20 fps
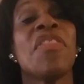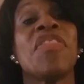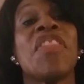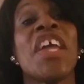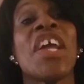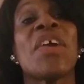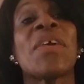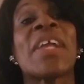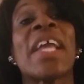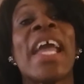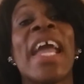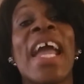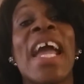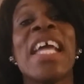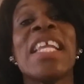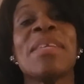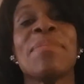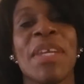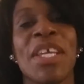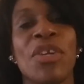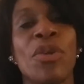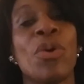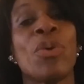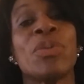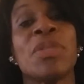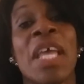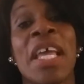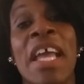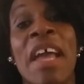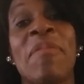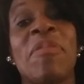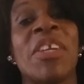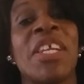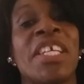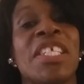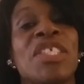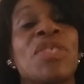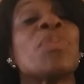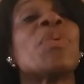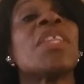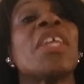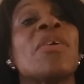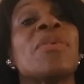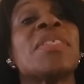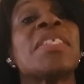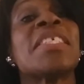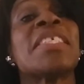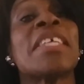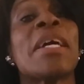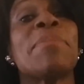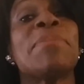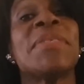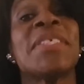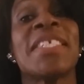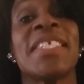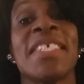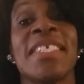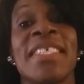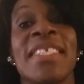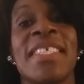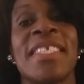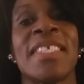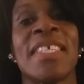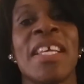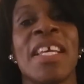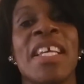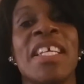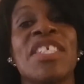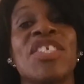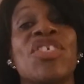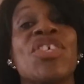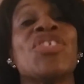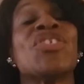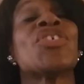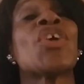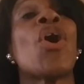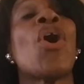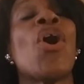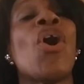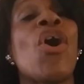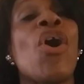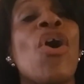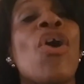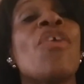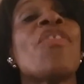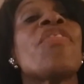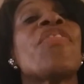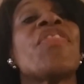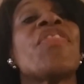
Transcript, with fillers: There can be no evidence without substance, since all